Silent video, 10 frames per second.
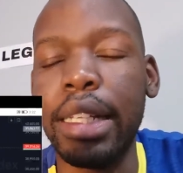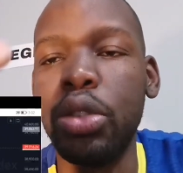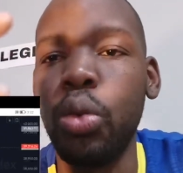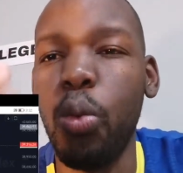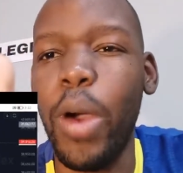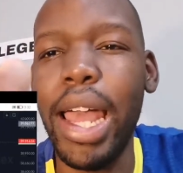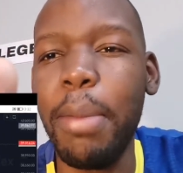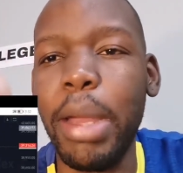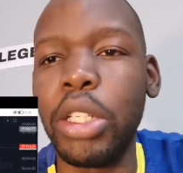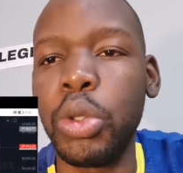as to why
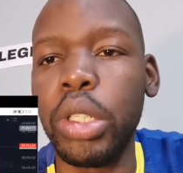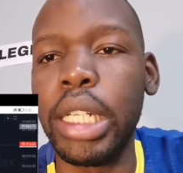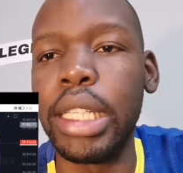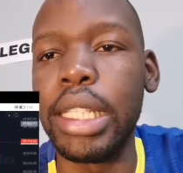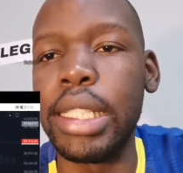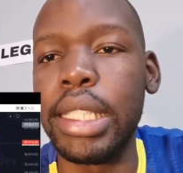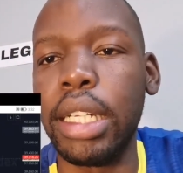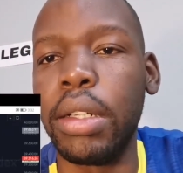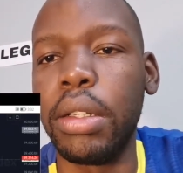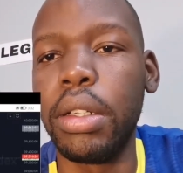am I joining the
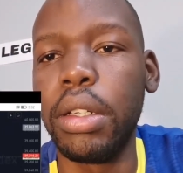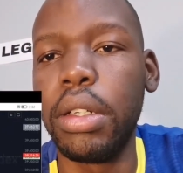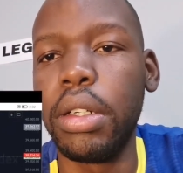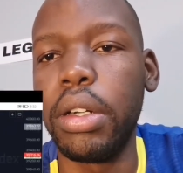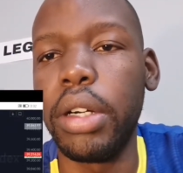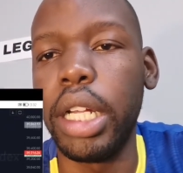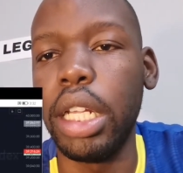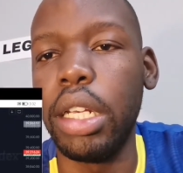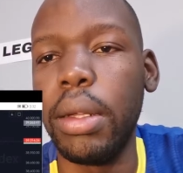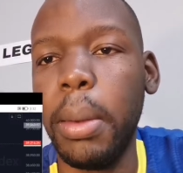sell, right?